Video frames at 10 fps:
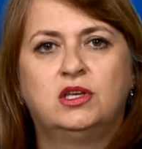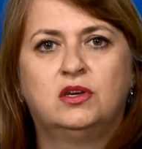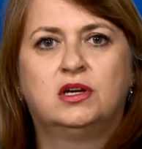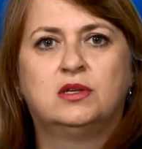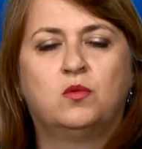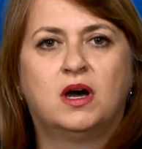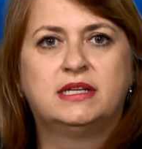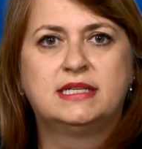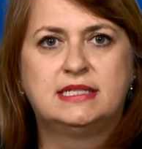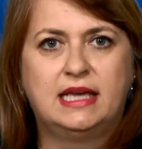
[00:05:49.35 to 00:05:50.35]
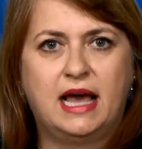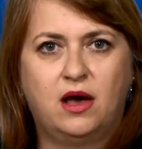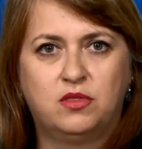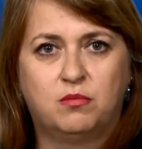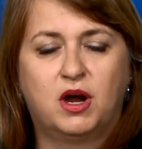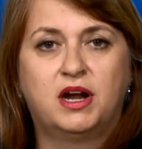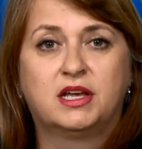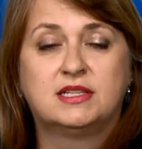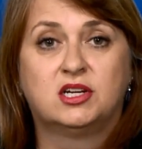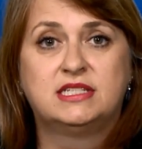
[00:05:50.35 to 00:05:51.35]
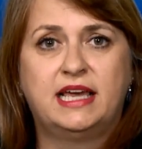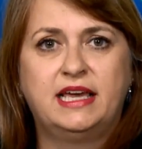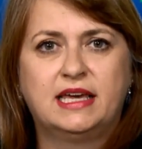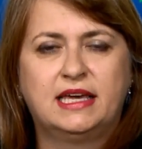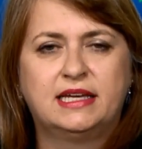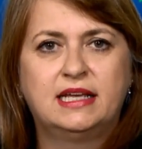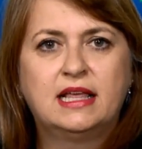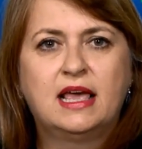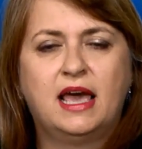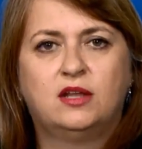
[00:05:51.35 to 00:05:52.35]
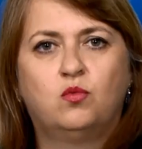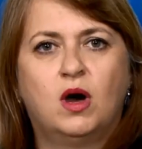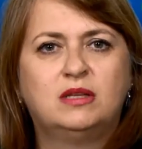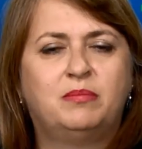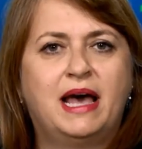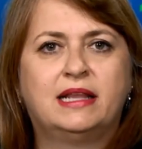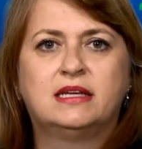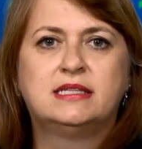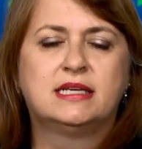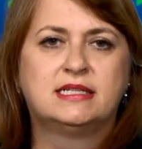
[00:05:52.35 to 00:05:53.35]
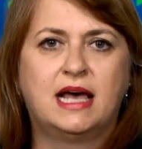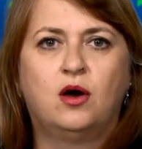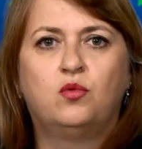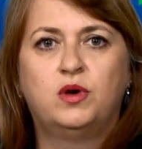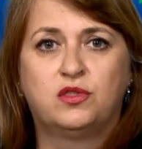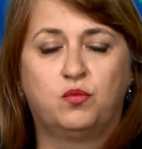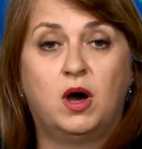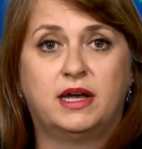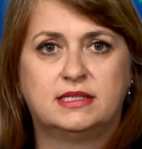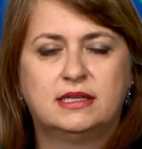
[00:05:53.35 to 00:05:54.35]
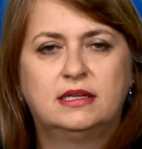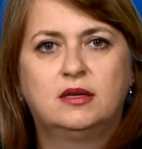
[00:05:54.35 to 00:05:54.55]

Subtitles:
you're going to want to see how the markets are taking it and what balances out with what.